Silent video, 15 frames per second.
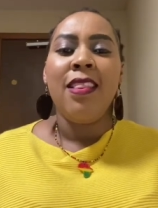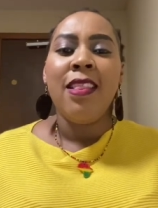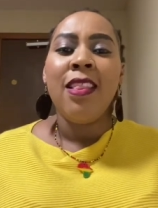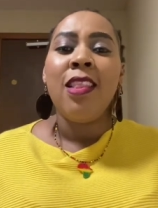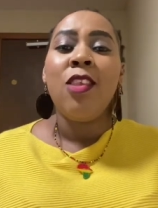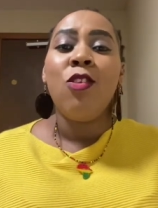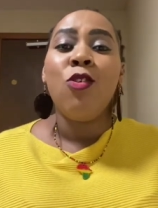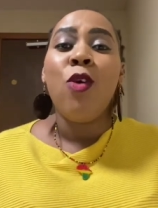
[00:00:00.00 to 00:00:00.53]

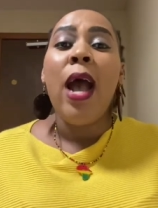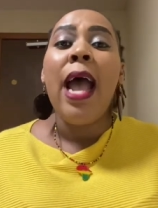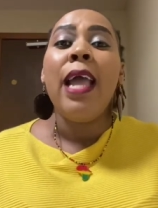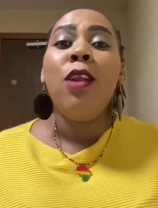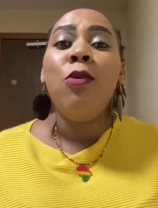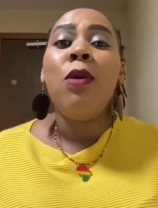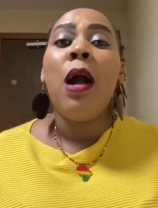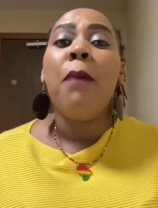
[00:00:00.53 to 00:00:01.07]
So I
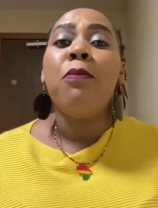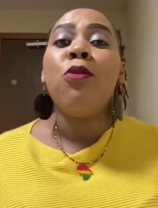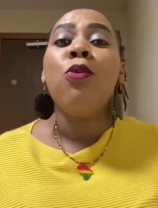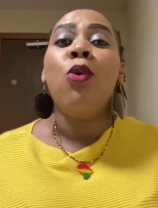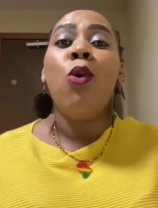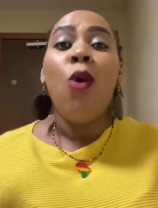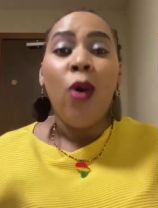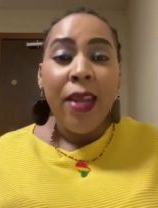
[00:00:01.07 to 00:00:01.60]
look up to
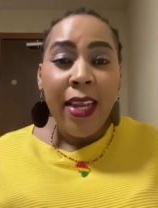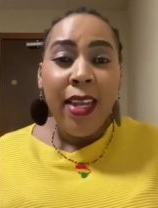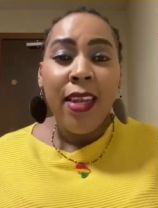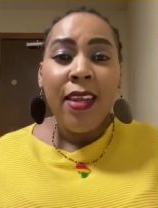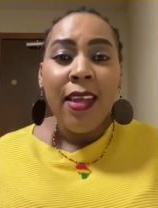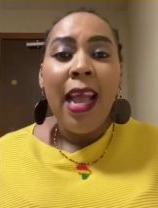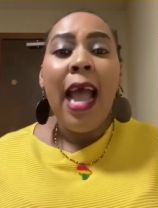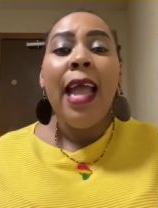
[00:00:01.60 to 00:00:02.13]
God.
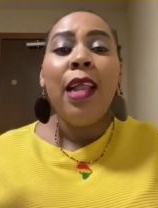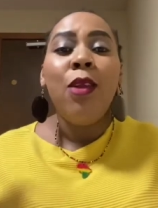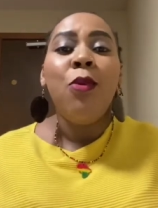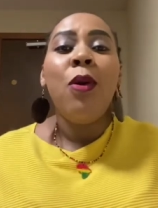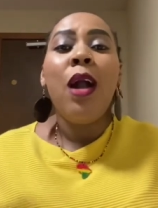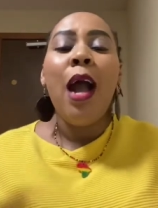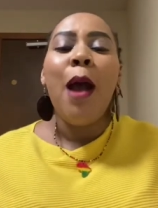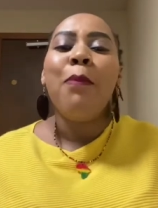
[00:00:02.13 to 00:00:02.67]
I
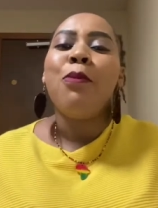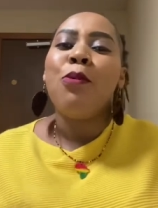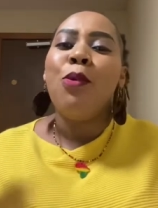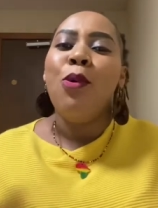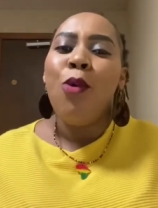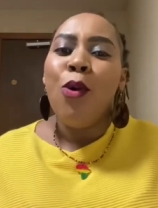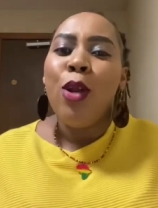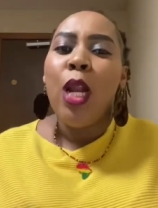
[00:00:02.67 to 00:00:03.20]
look up to
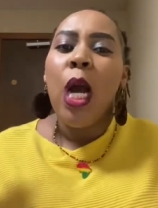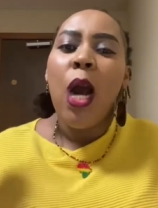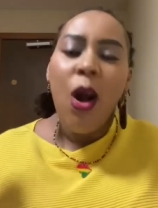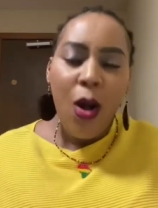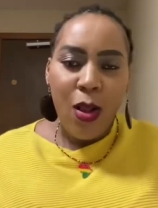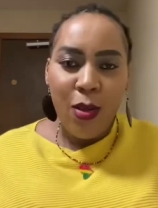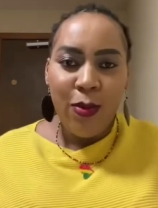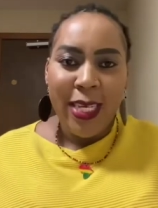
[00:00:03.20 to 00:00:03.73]
God
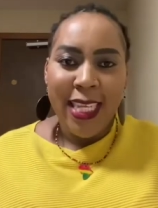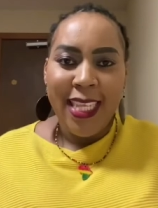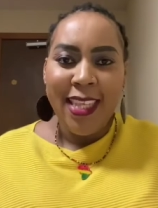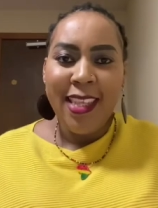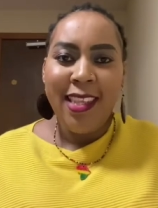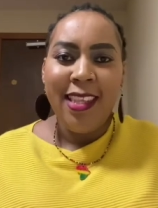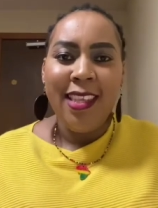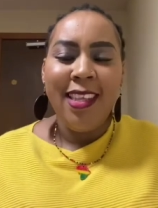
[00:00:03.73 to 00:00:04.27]

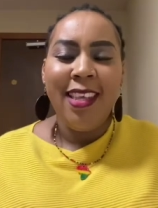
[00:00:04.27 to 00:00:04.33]
always.